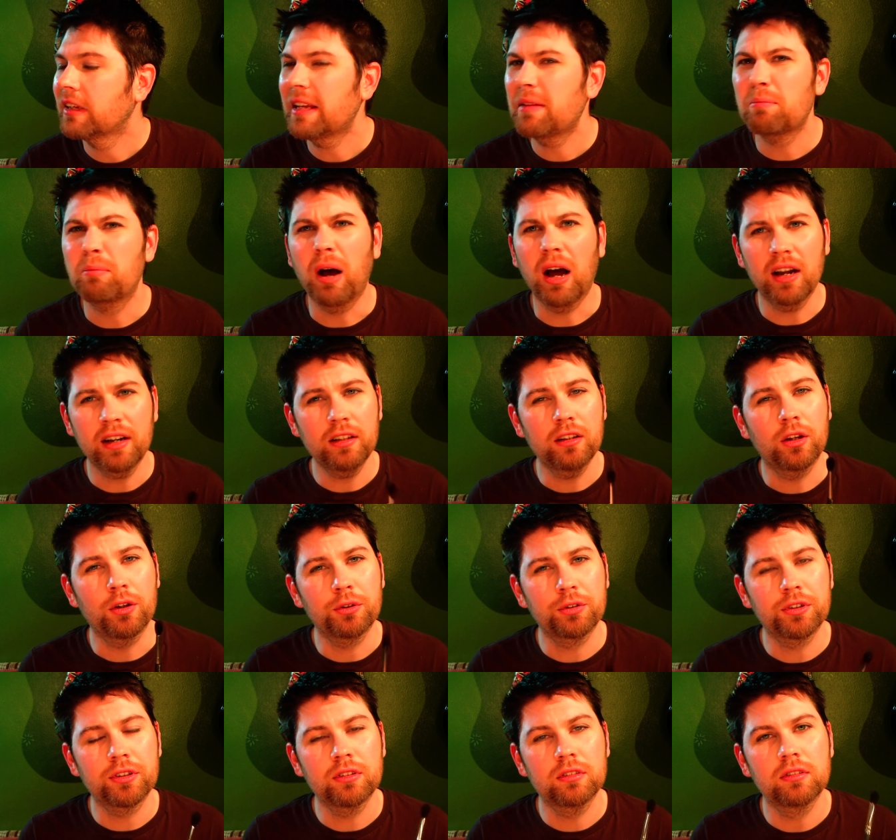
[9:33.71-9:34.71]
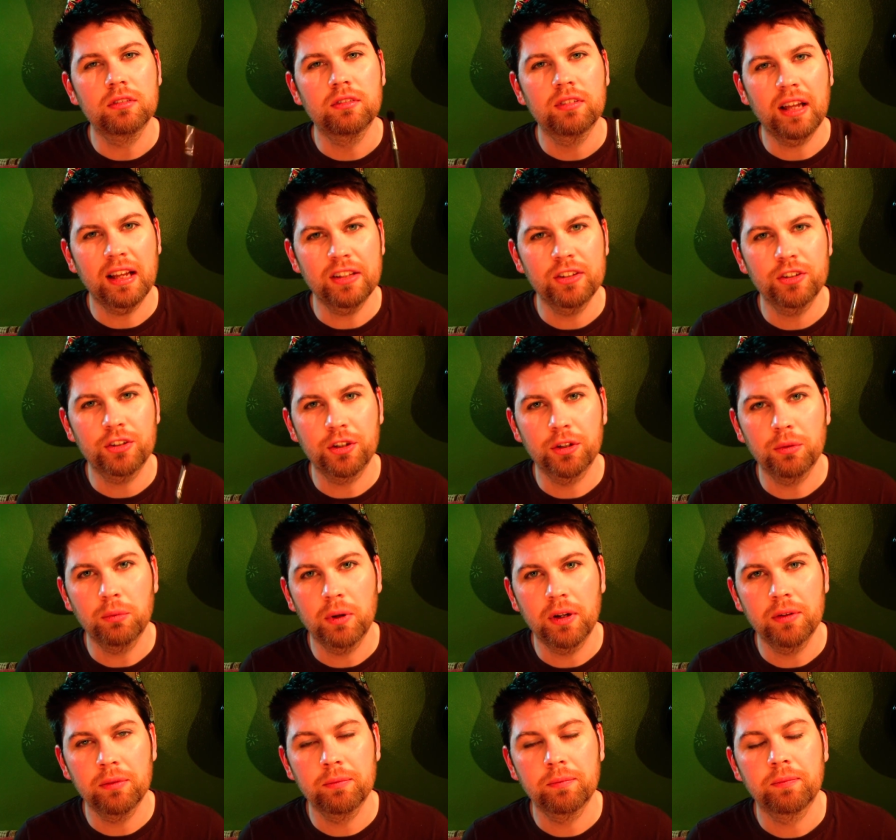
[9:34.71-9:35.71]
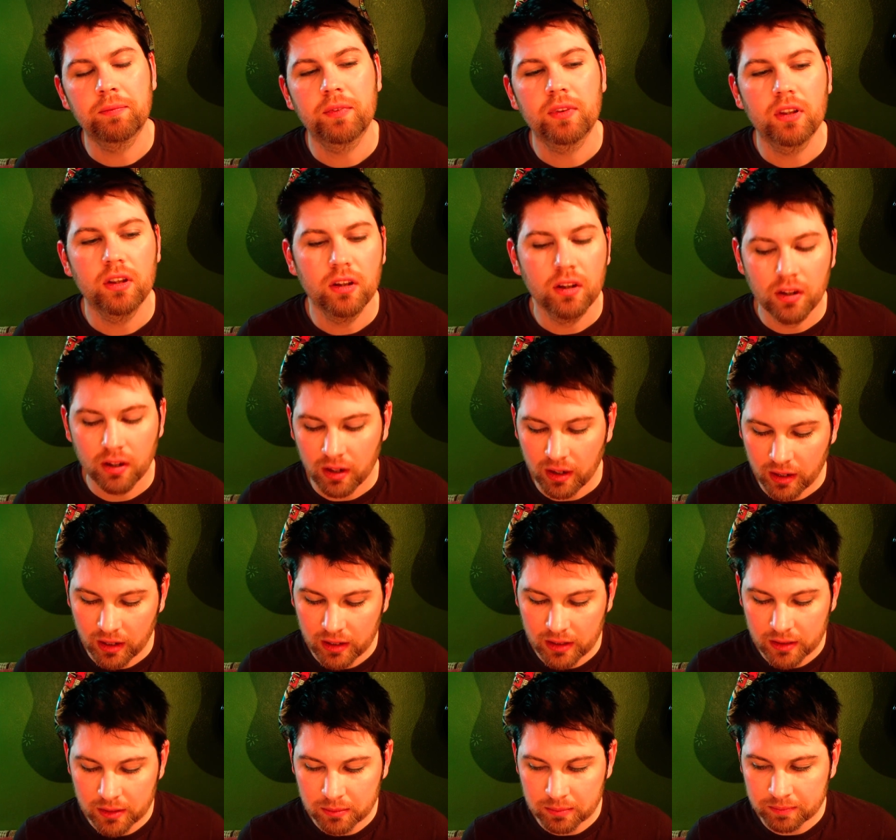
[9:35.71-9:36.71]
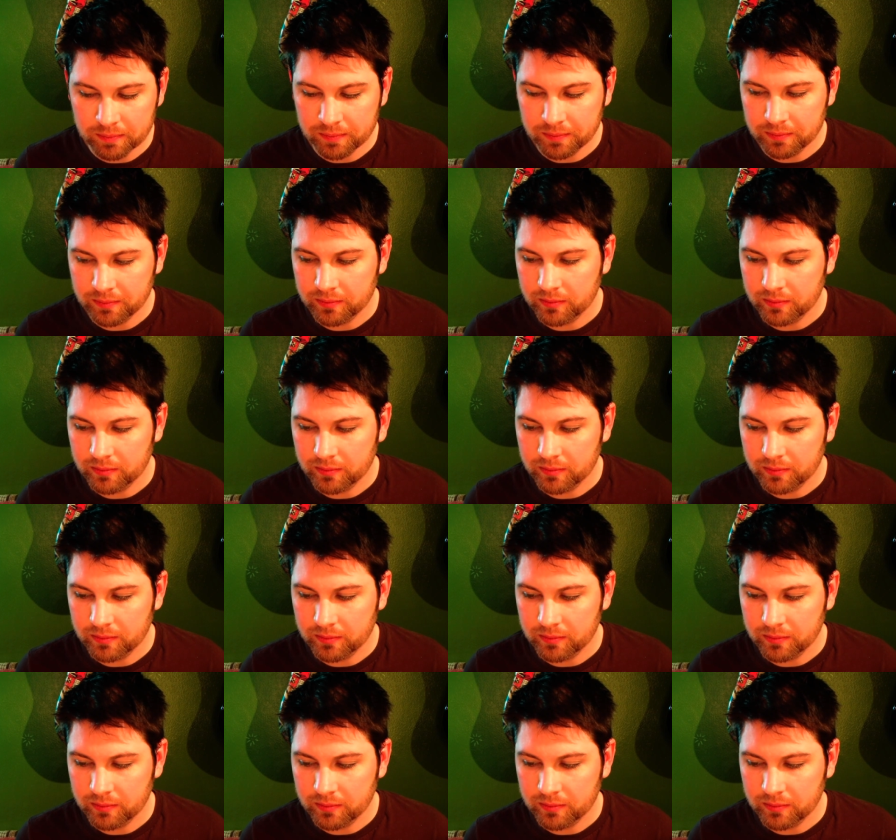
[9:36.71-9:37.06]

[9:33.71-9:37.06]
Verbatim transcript: And body lotion, that's a good one. Um,